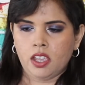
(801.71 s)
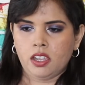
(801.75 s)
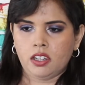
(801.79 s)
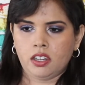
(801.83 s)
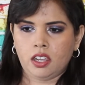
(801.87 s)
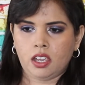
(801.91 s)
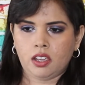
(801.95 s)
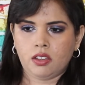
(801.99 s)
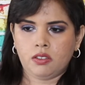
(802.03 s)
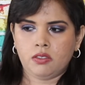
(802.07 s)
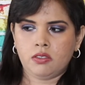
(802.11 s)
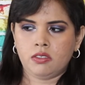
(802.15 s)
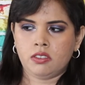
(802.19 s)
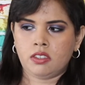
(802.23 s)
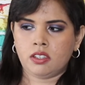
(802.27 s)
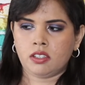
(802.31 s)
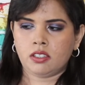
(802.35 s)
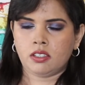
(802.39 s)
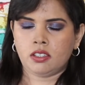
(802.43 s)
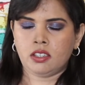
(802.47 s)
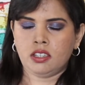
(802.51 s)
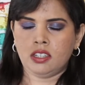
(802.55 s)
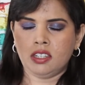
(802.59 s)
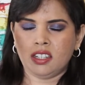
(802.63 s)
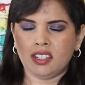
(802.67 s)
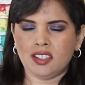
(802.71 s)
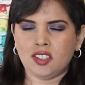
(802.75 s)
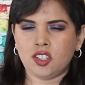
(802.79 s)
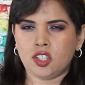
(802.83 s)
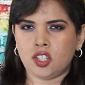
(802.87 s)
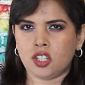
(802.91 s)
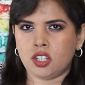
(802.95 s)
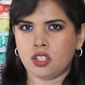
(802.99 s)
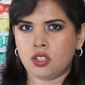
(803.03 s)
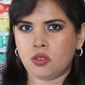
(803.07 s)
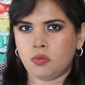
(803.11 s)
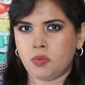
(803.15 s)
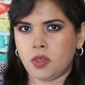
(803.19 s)
Now, this, in
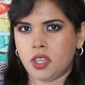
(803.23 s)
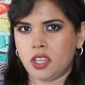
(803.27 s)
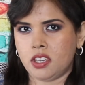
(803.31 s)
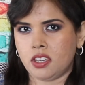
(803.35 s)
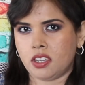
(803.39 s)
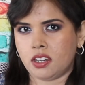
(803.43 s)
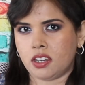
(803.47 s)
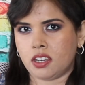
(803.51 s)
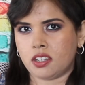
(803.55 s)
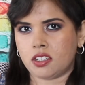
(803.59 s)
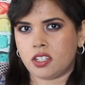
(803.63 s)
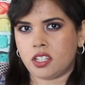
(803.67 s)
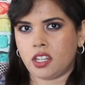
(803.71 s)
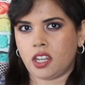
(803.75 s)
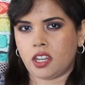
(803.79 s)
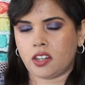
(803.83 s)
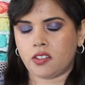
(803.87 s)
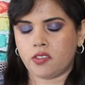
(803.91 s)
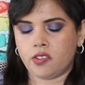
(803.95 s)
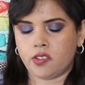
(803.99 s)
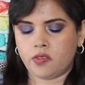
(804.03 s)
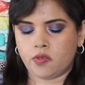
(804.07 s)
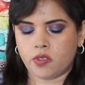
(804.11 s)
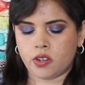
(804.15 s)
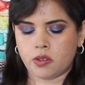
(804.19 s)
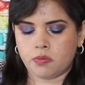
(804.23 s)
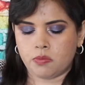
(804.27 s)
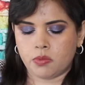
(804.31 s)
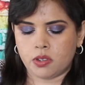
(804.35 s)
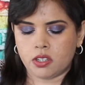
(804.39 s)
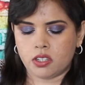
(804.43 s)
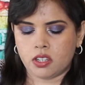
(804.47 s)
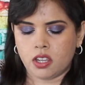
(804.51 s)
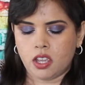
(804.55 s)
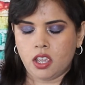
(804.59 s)
addition to being an anti-acne treatment,